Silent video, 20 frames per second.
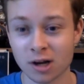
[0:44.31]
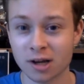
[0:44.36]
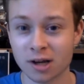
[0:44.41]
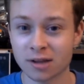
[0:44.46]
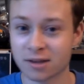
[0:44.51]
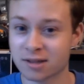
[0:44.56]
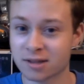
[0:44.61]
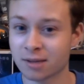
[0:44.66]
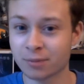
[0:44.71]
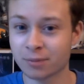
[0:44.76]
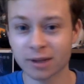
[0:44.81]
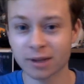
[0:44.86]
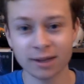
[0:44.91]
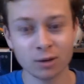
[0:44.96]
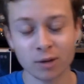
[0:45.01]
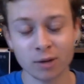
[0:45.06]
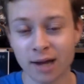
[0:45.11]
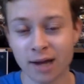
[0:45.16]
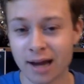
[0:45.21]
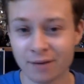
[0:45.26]
something
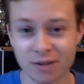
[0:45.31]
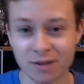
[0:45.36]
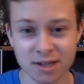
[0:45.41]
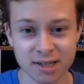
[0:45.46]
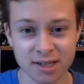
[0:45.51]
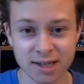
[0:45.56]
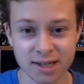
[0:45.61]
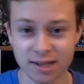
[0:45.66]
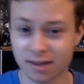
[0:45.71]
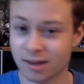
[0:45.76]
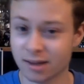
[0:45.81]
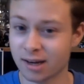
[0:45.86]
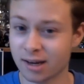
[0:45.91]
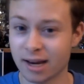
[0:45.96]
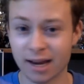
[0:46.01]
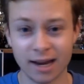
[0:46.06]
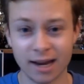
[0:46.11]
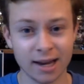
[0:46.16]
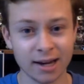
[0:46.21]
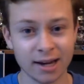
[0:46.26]
that we haven't seen
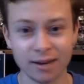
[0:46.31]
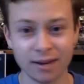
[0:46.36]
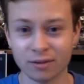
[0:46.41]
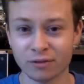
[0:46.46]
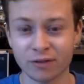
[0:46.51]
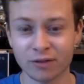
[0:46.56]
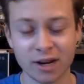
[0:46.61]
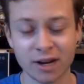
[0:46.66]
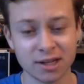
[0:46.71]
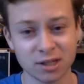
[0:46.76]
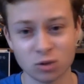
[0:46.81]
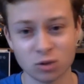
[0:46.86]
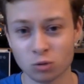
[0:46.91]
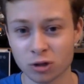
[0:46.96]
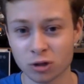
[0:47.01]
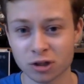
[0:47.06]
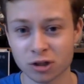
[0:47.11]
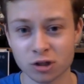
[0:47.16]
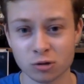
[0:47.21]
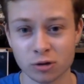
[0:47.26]
any of the phases
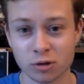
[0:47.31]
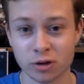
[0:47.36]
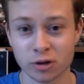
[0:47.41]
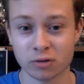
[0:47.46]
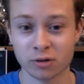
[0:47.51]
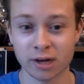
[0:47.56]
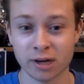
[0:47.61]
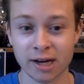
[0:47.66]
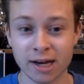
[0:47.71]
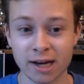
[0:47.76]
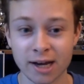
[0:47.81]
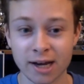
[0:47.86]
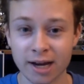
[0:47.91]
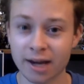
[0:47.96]
1, 2, or 3,